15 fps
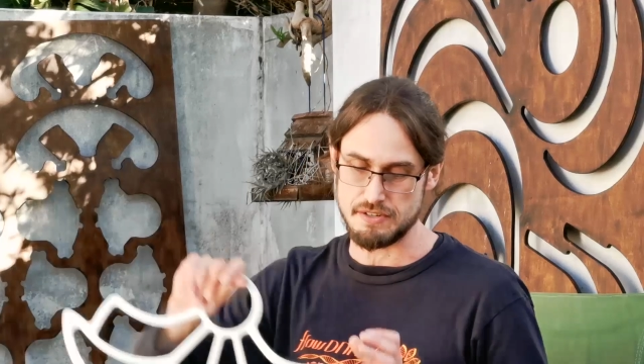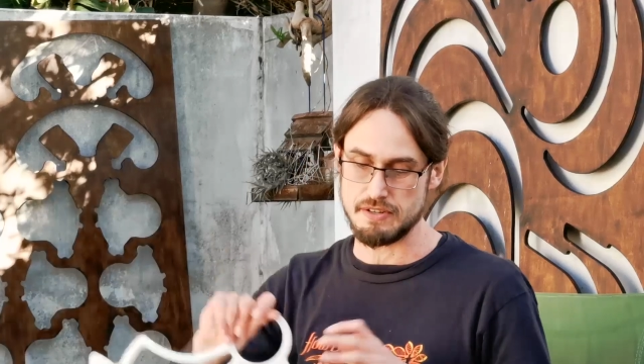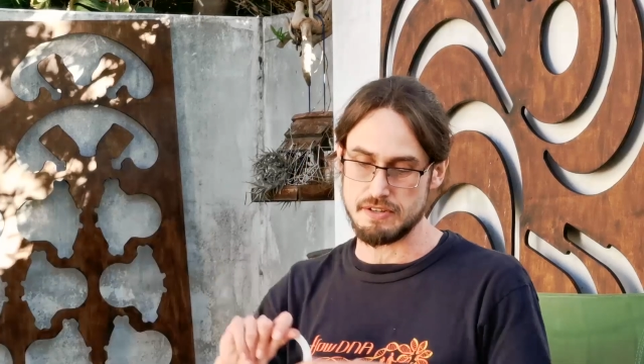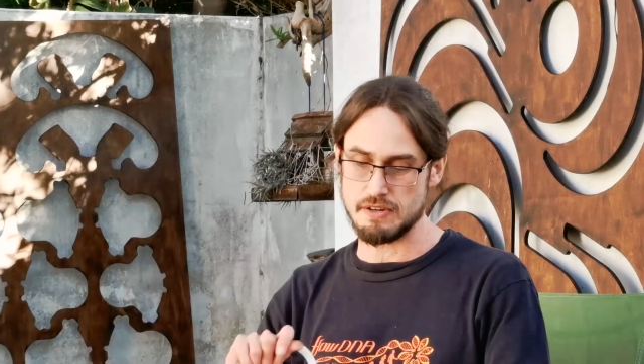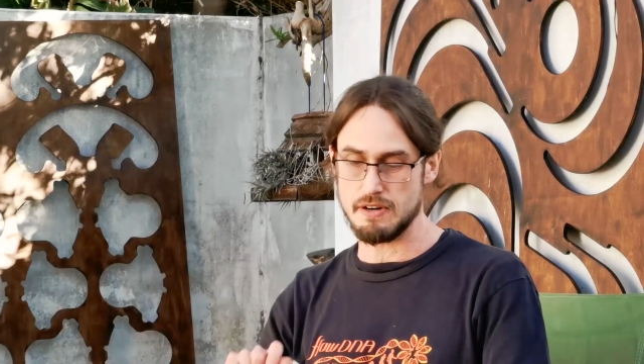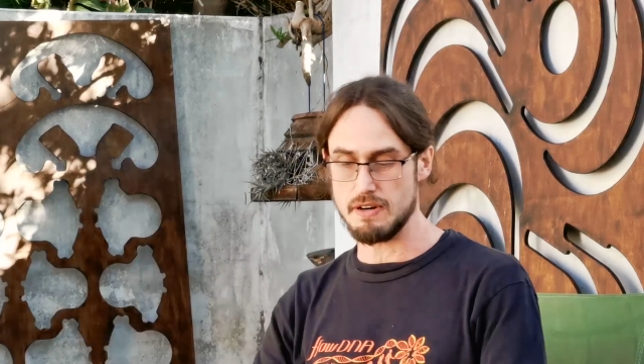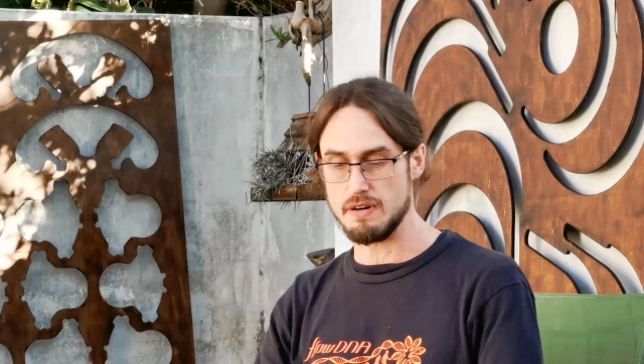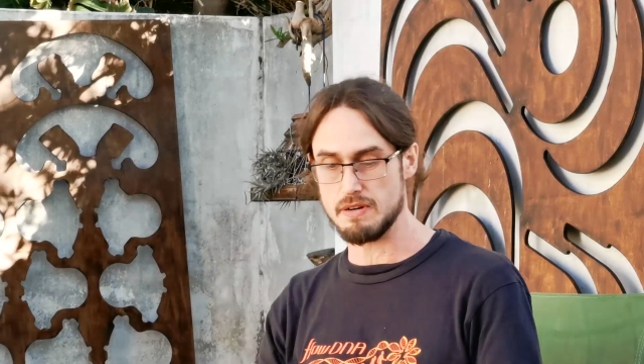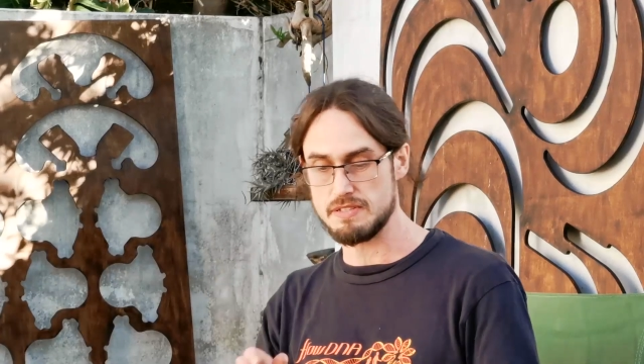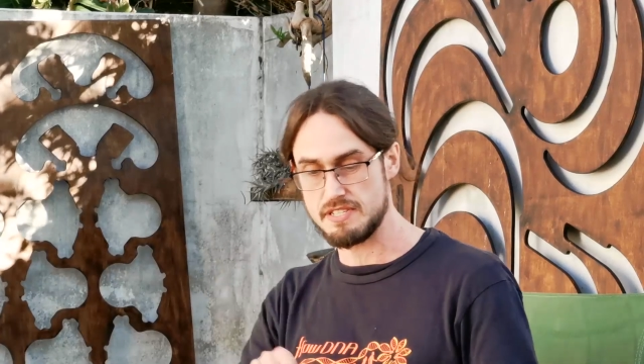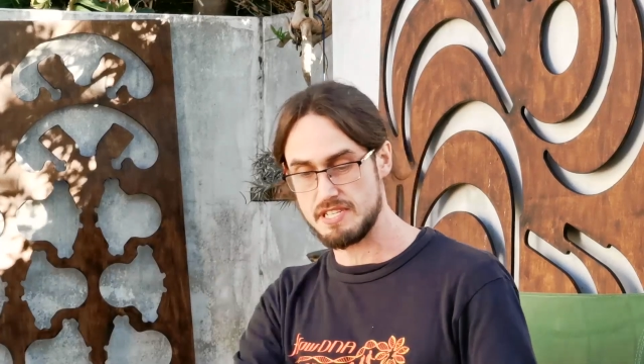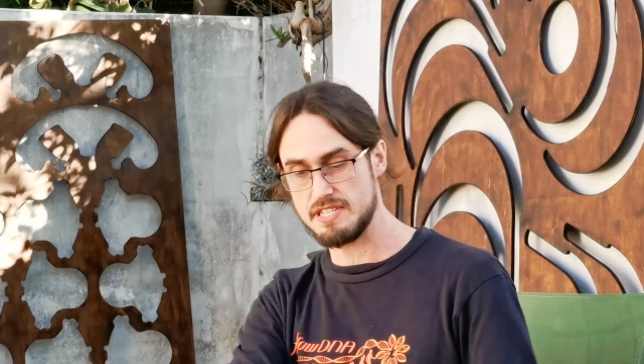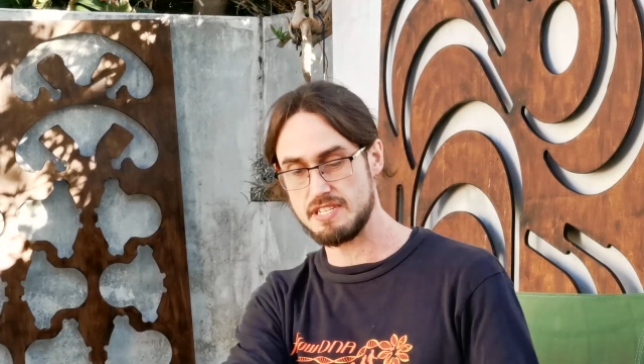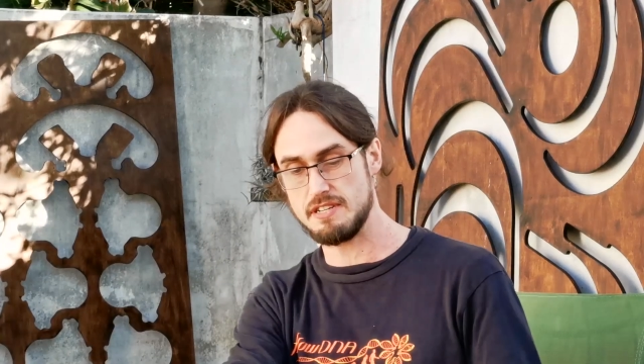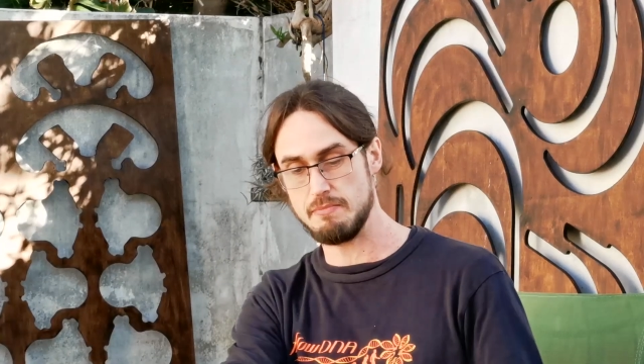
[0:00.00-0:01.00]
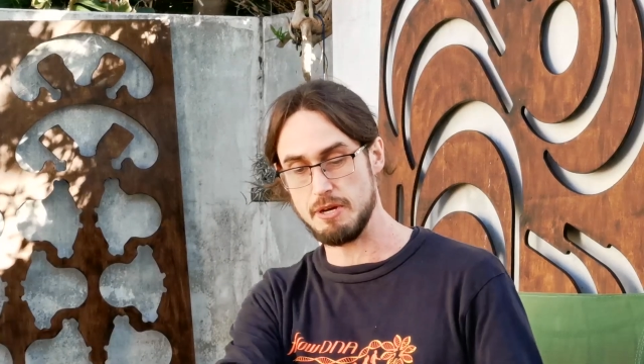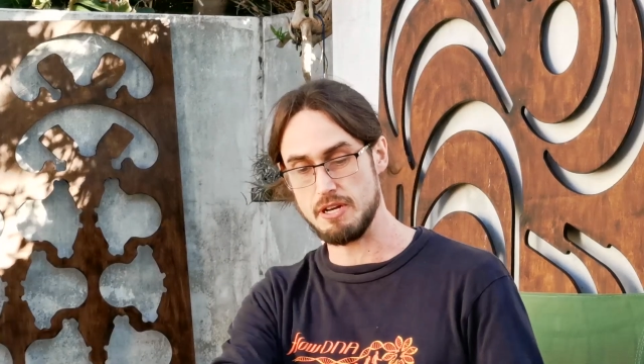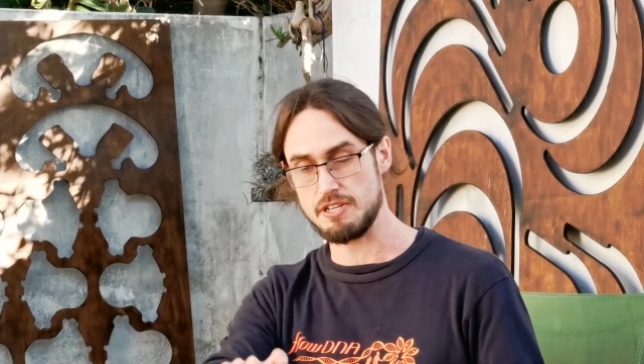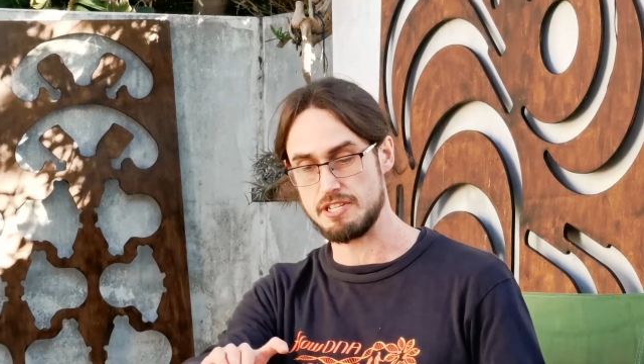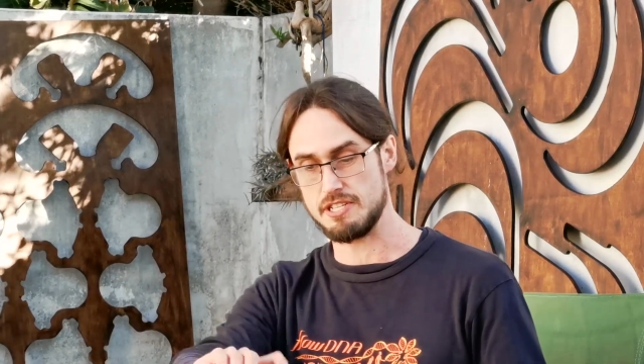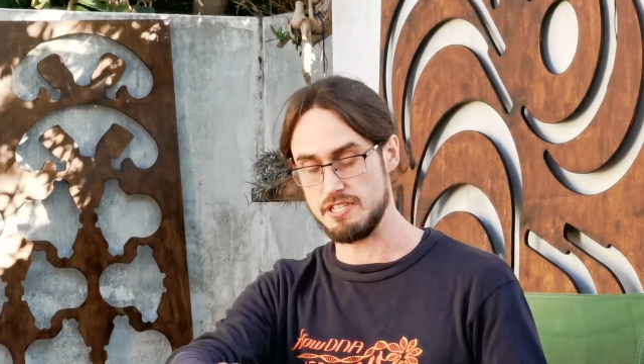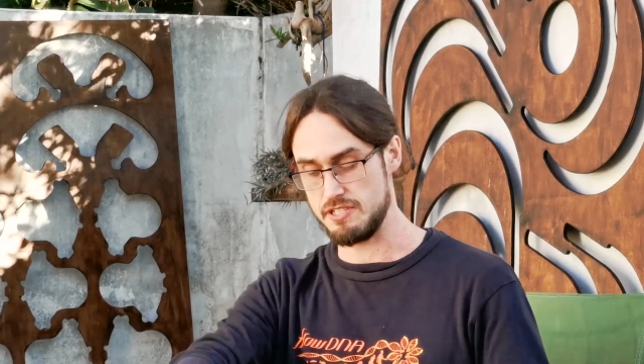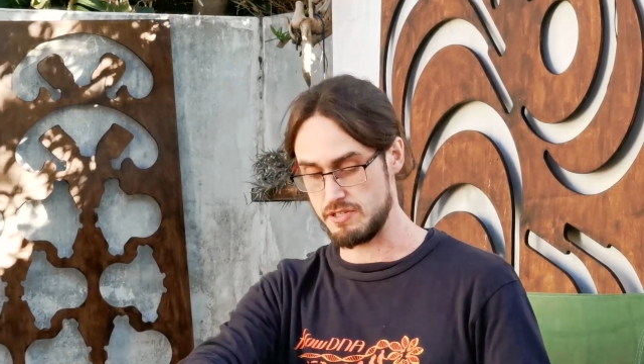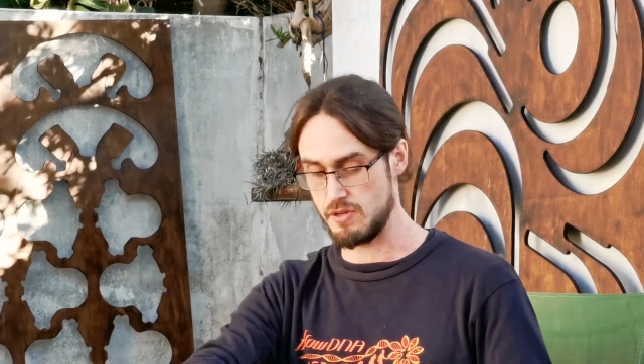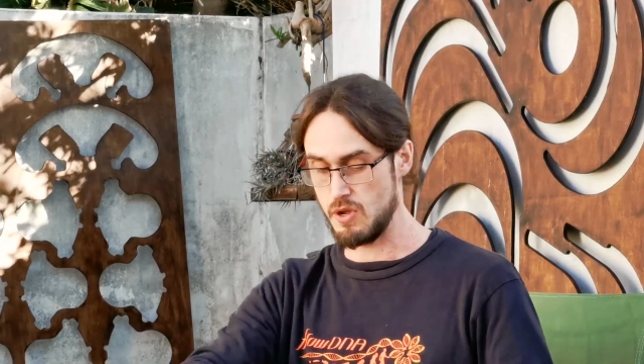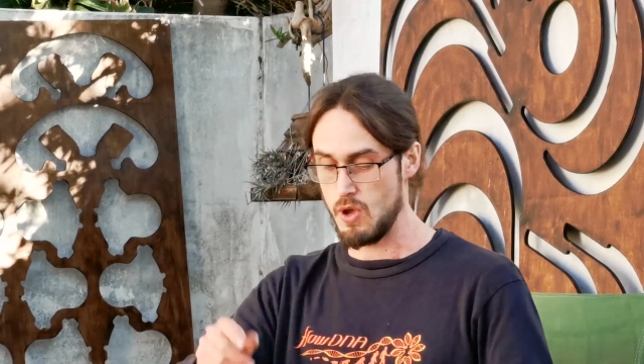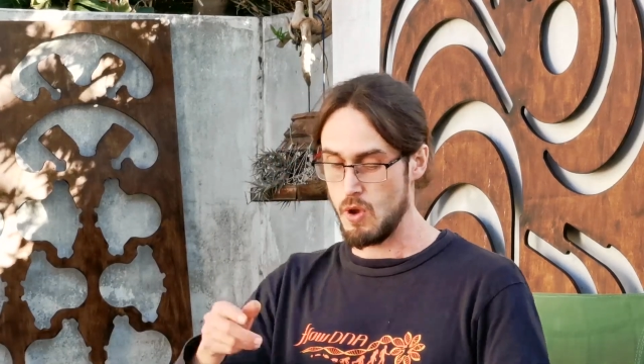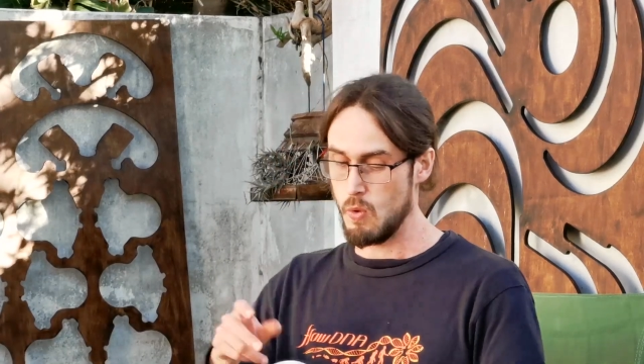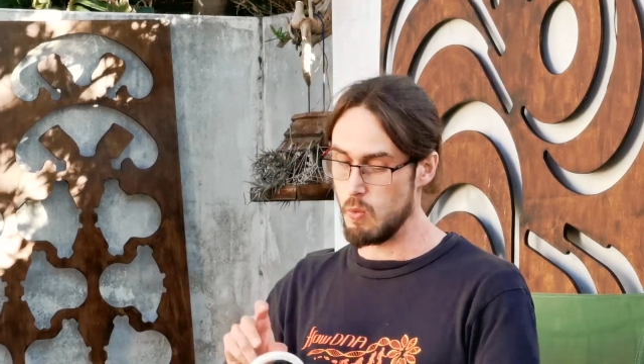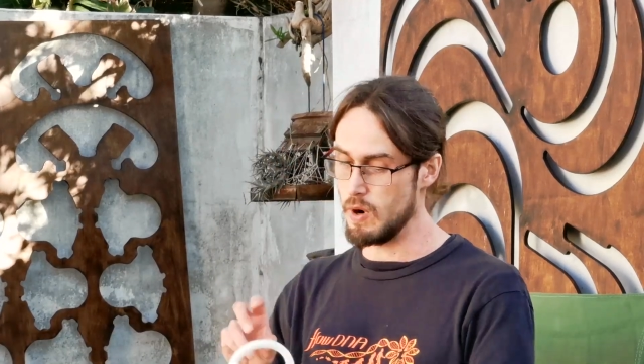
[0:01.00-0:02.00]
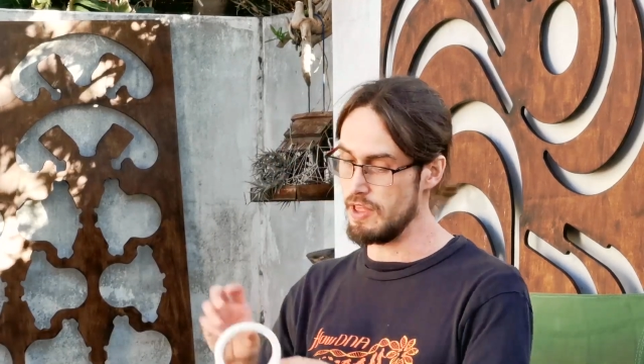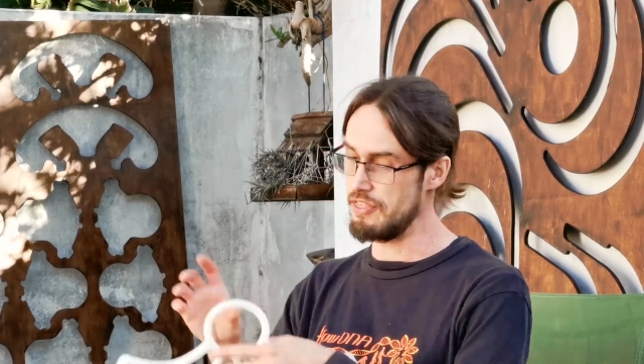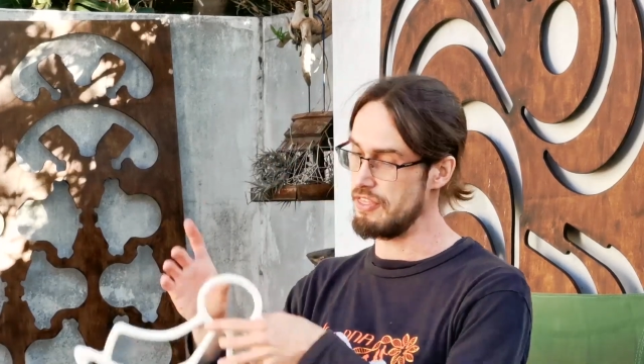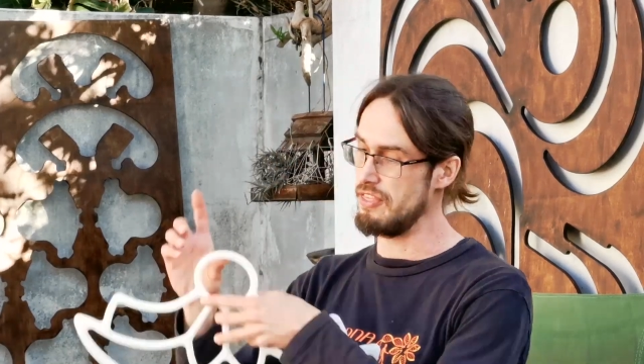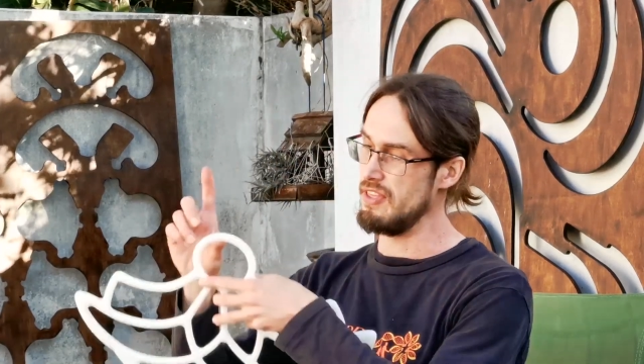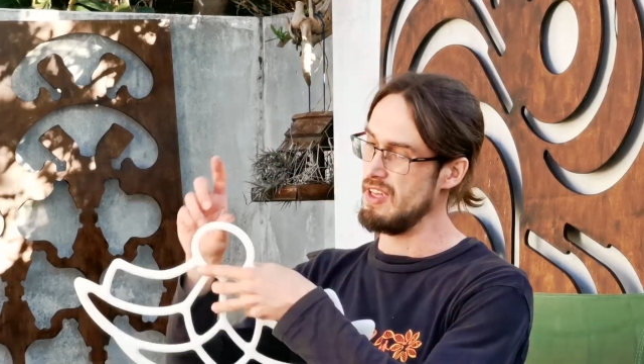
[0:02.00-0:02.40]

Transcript: your scissor motions with